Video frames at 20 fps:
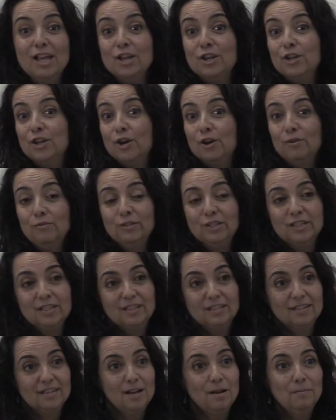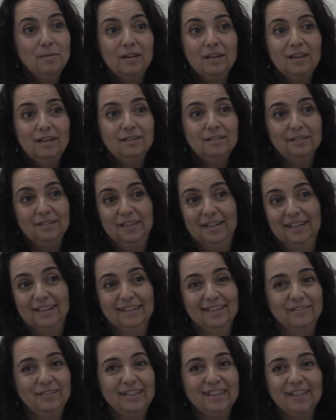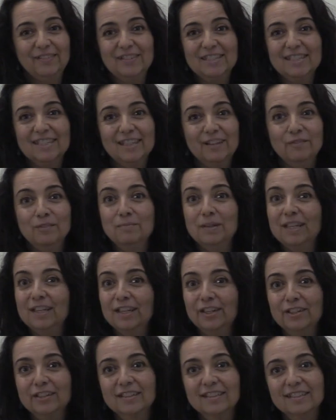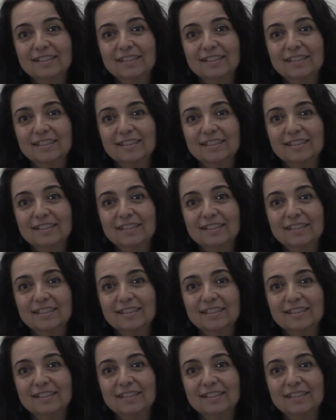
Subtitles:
No, just come on out. We'd love to see everybody here.